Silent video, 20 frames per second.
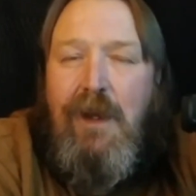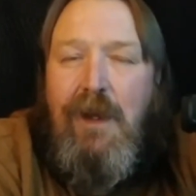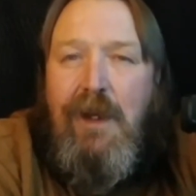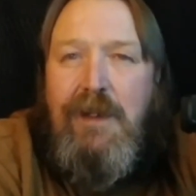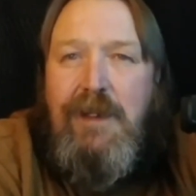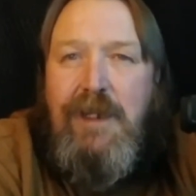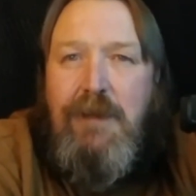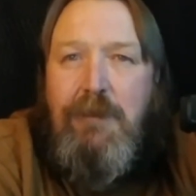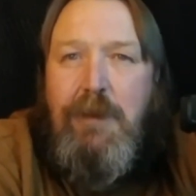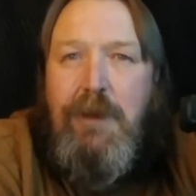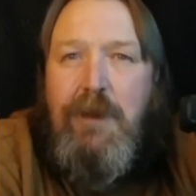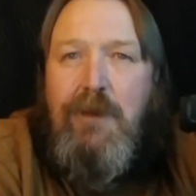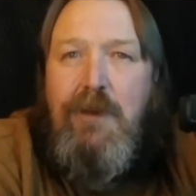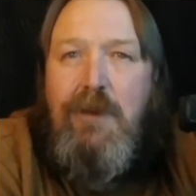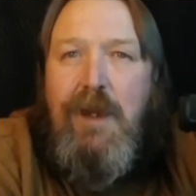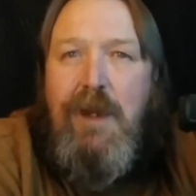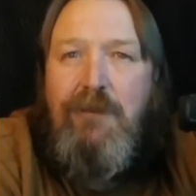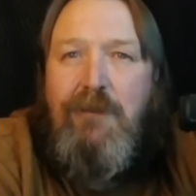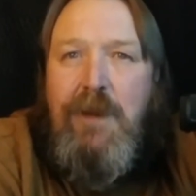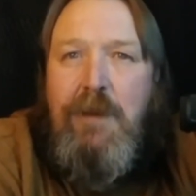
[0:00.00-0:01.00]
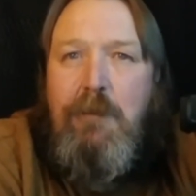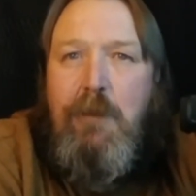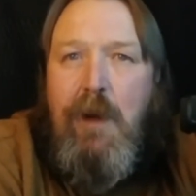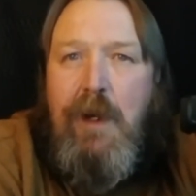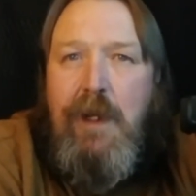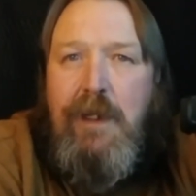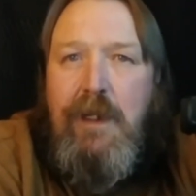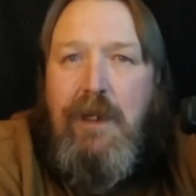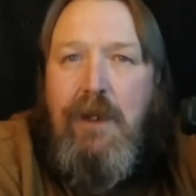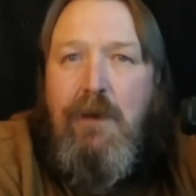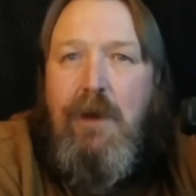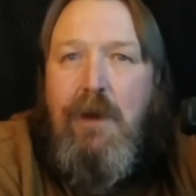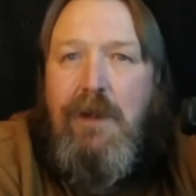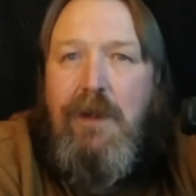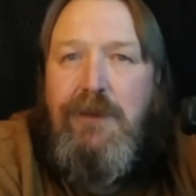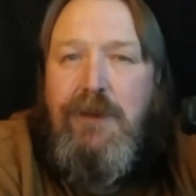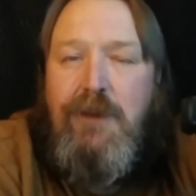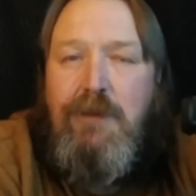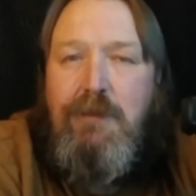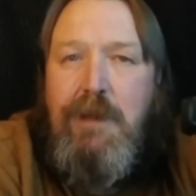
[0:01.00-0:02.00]
A typical FM radio on
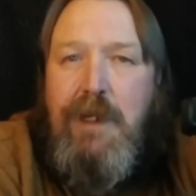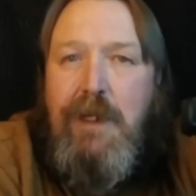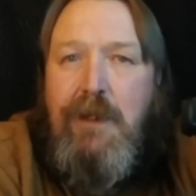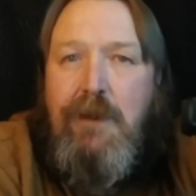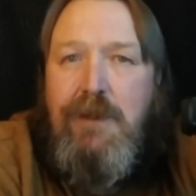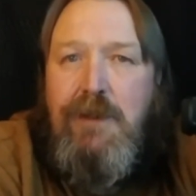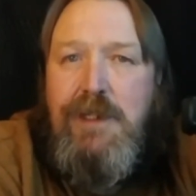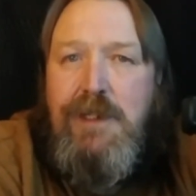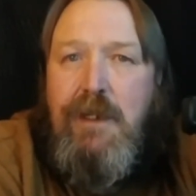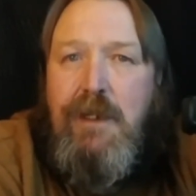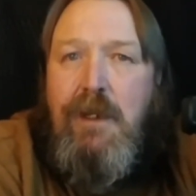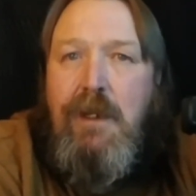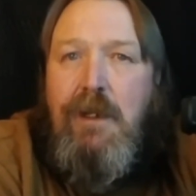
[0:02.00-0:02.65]
2 meters